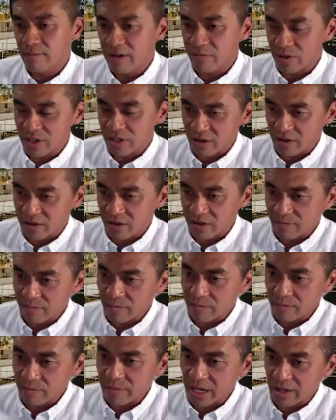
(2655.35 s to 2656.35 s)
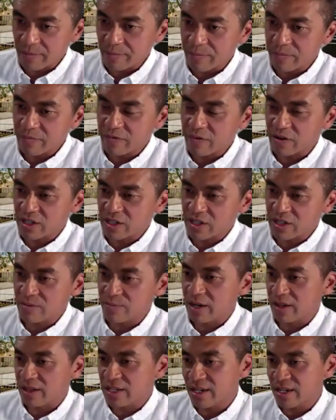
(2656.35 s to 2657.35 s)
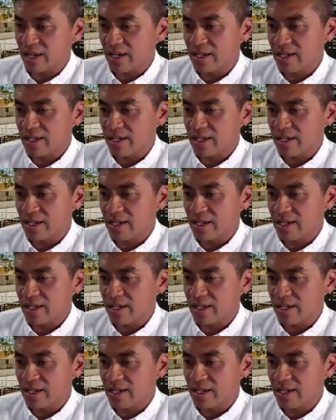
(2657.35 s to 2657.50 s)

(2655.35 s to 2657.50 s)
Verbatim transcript: what's on many folks' mind these